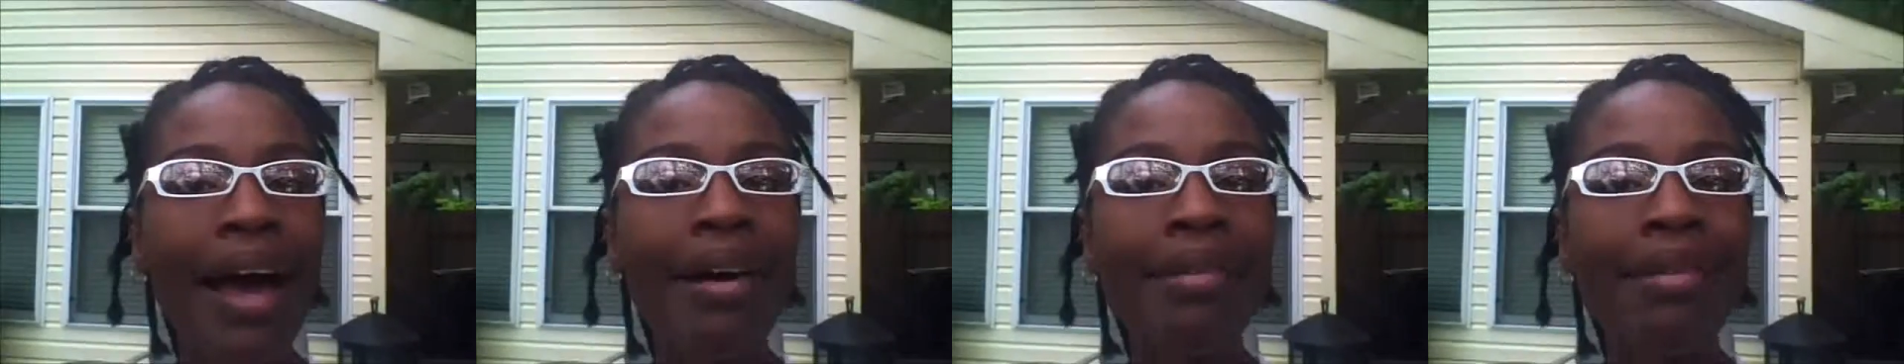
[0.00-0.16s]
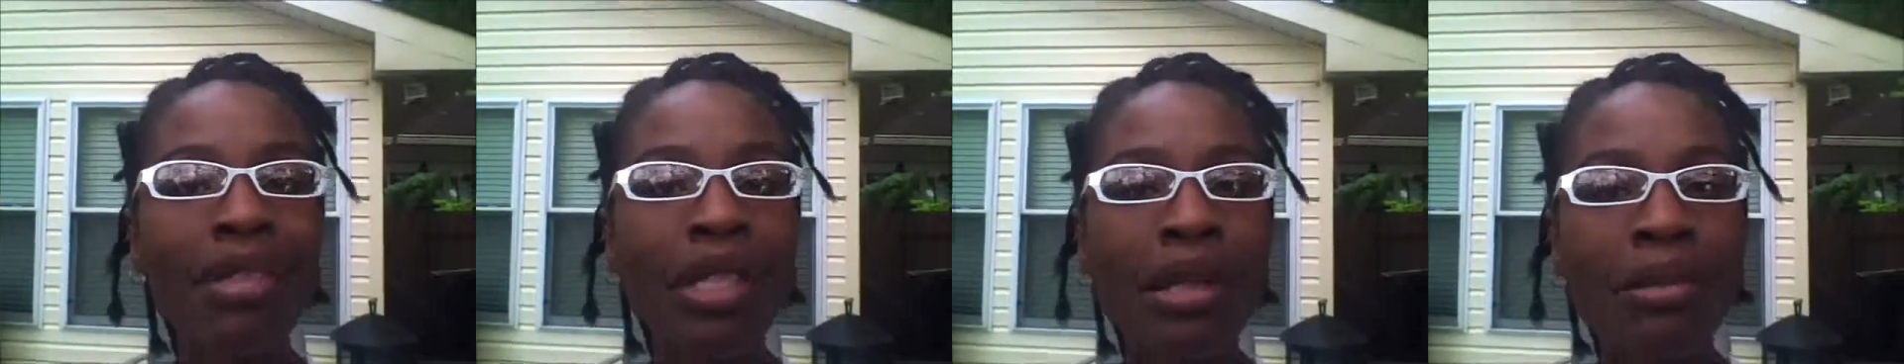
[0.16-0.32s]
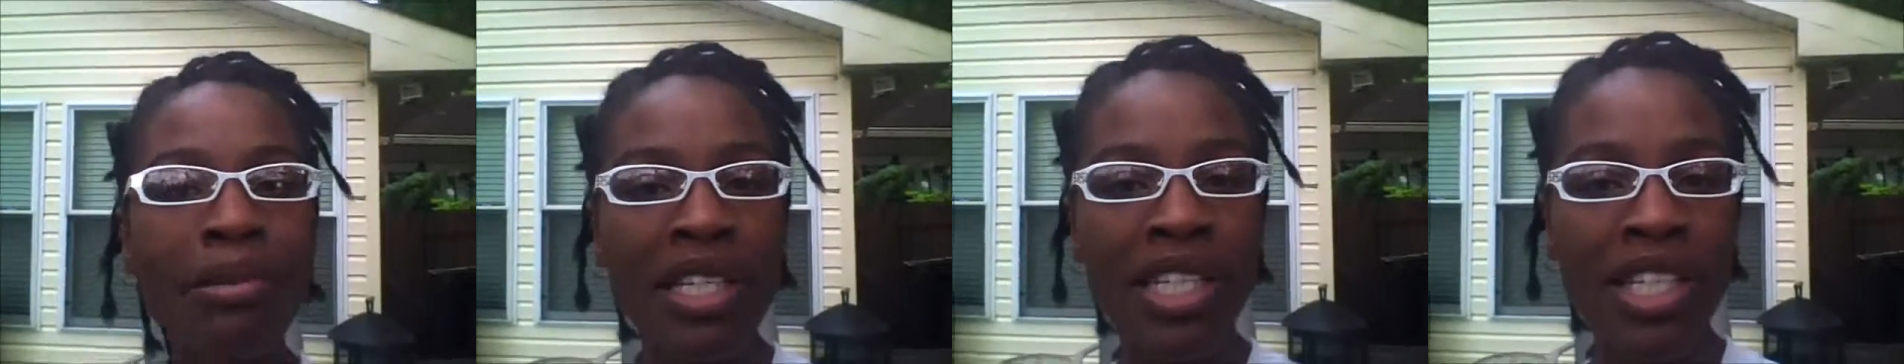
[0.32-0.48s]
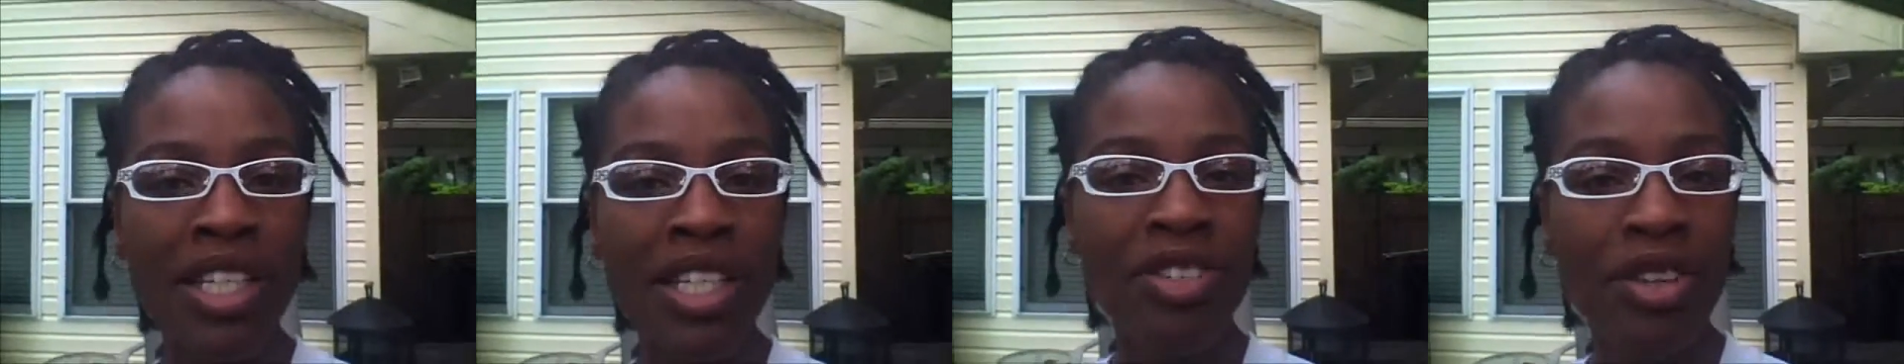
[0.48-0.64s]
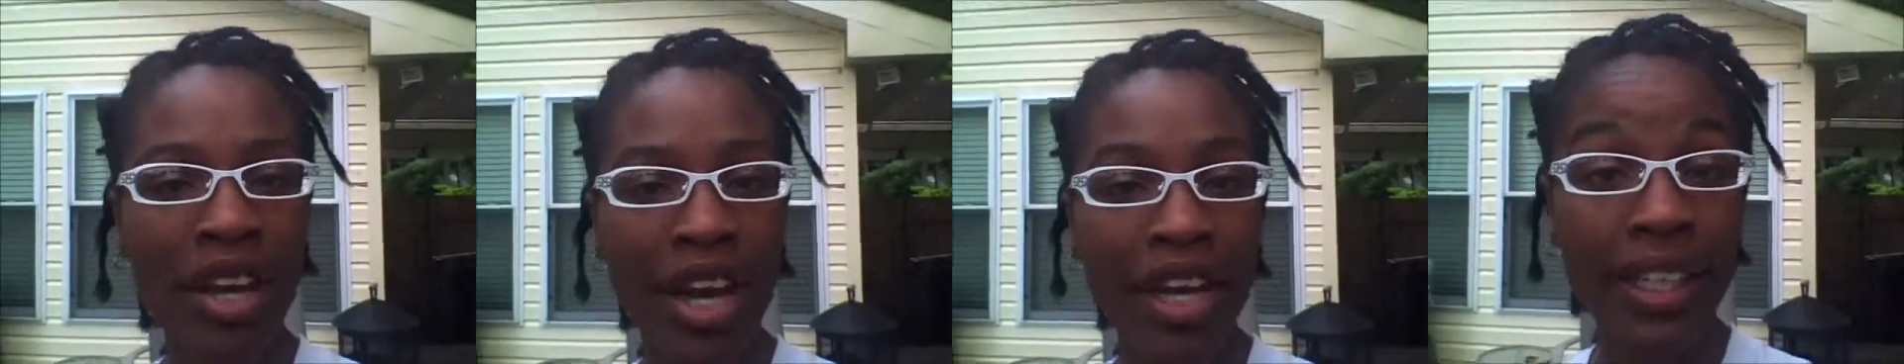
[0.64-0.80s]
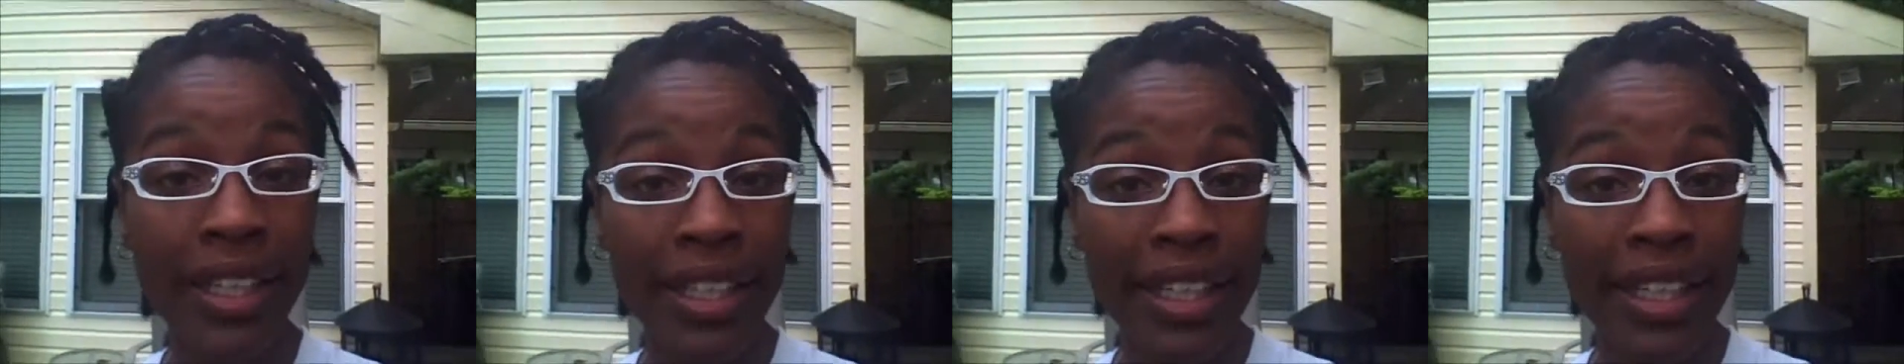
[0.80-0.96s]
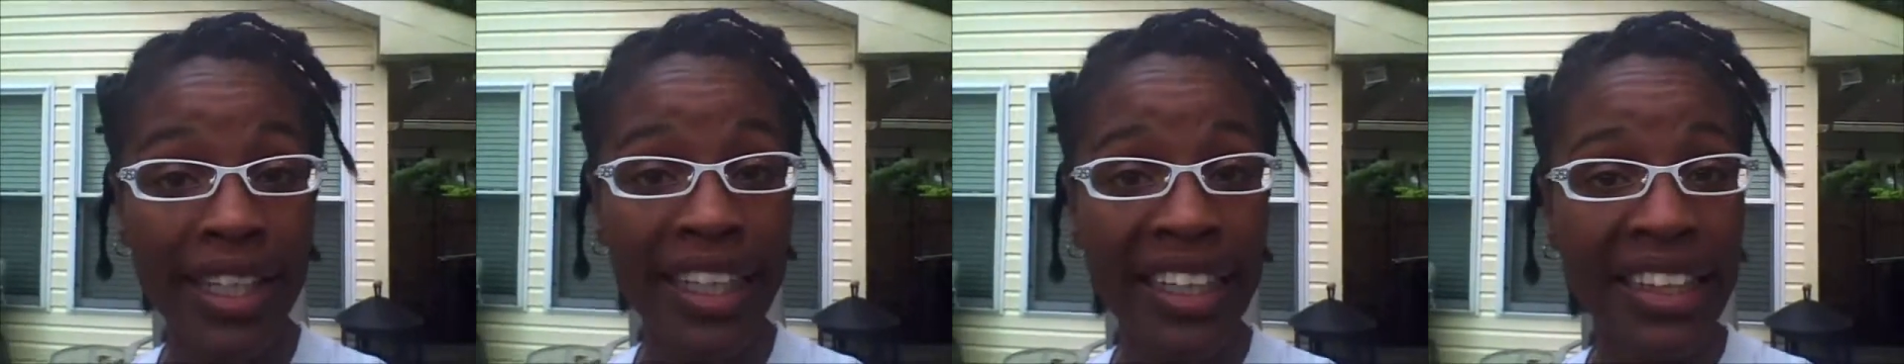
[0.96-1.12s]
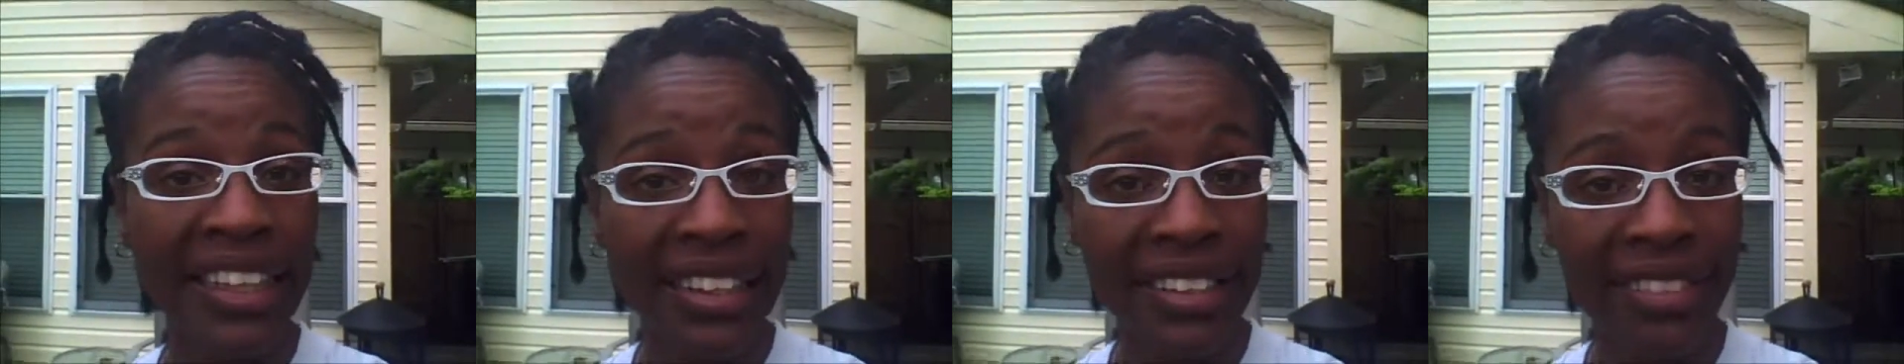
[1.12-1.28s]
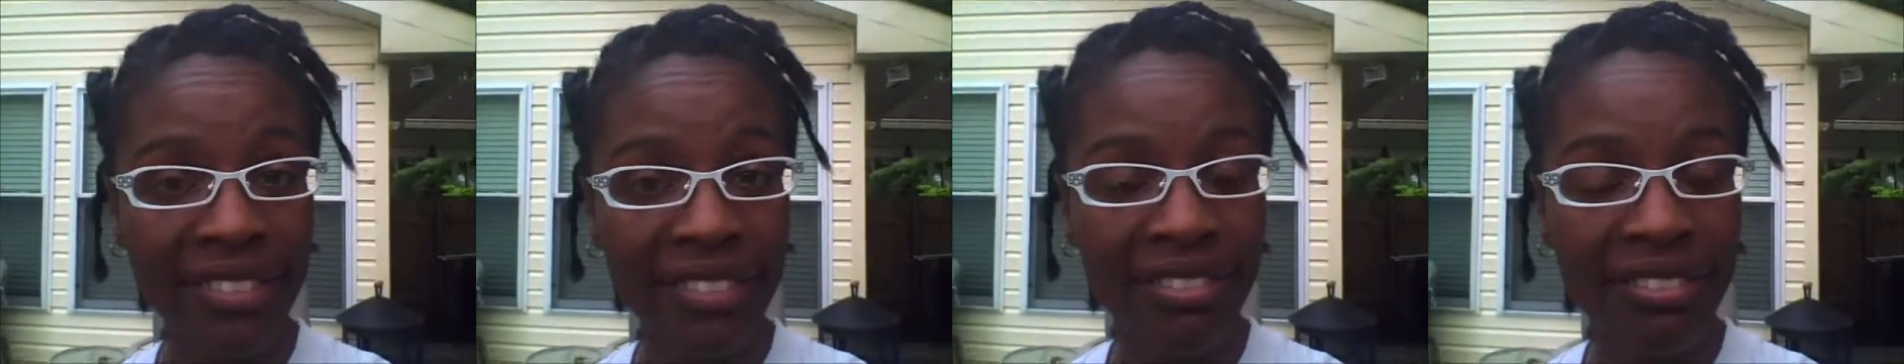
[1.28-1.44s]
I'm too busy trying to look
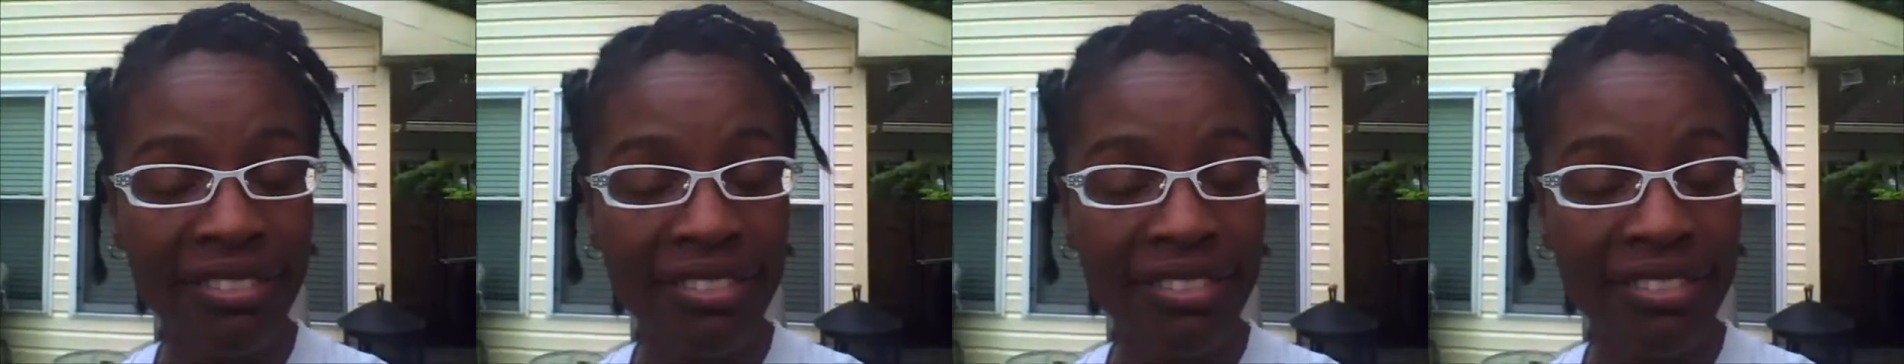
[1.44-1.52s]
at the